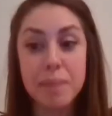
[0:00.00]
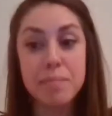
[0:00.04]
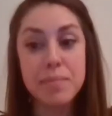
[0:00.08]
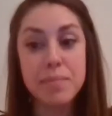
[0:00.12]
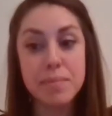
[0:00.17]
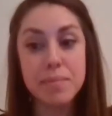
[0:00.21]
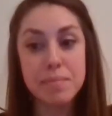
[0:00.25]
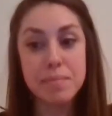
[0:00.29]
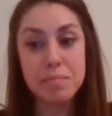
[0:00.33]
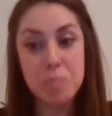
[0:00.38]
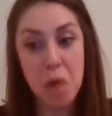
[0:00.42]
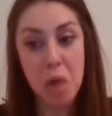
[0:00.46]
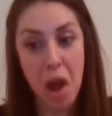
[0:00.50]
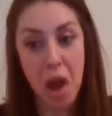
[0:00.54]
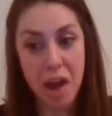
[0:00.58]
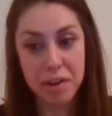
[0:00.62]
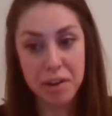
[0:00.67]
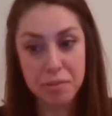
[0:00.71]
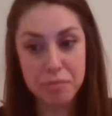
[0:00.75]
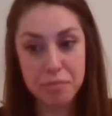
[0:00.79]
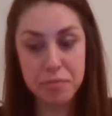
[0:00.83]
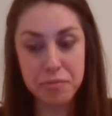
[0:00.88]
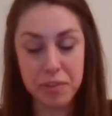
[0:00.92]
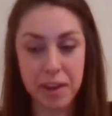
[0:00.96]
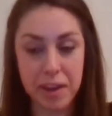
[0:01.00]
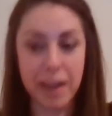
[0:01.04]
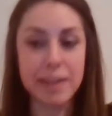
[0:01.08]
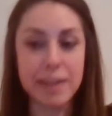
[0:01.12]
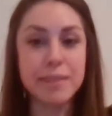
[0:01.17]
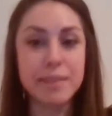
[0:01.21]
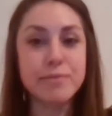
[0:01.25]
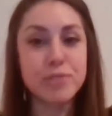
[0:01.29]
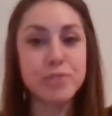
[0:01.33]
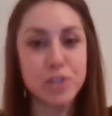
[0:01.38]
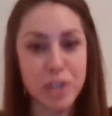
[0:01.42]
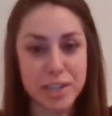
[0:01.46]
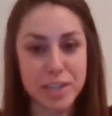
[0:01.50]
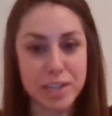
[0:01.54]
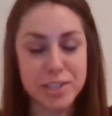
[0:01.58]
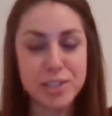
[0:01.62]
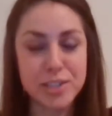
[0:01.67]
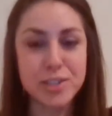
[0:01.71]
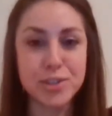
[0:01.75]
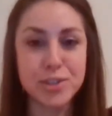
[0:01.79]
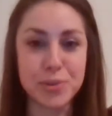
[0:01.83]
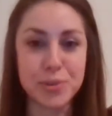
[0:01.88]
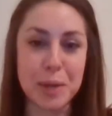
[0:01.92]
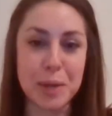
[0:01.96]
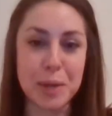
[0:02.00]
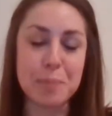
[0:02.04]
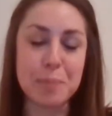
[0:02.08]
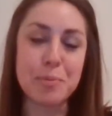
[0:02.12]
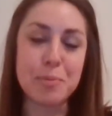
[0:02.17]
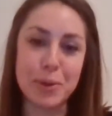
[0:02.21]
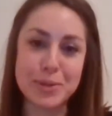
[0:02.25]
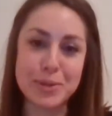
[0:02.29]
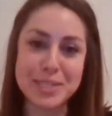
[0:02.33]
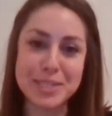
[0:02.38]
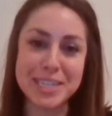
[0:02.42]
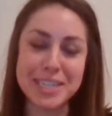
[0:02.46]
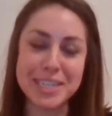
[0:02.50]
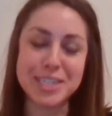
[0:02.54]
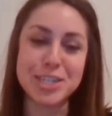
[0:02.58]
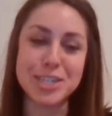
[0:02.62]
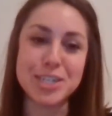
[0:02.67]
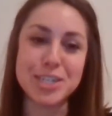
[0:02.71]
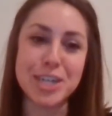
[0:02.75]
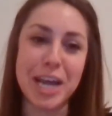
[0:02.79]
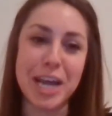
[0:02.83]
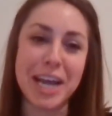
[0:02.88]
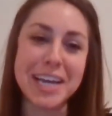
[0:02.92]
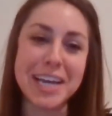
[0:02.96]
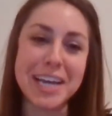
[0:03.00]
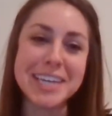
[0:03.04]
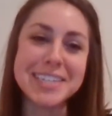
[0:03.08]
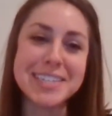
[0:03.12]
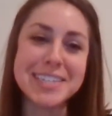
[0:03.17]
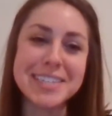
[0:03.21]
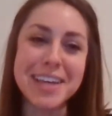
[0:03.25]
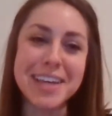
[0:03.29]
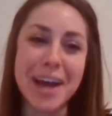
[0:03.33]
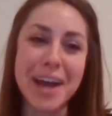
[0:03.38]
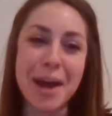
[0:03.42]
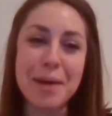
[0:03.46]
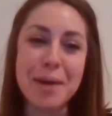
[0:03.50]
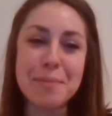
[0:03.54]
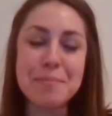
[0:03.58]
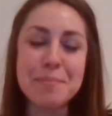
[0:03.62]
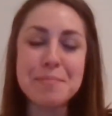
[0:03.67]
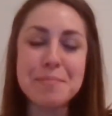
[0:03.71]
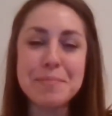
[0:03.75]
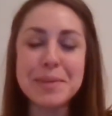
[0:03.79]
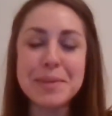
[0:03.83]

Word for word: am not a fan of just doing protein shakes um,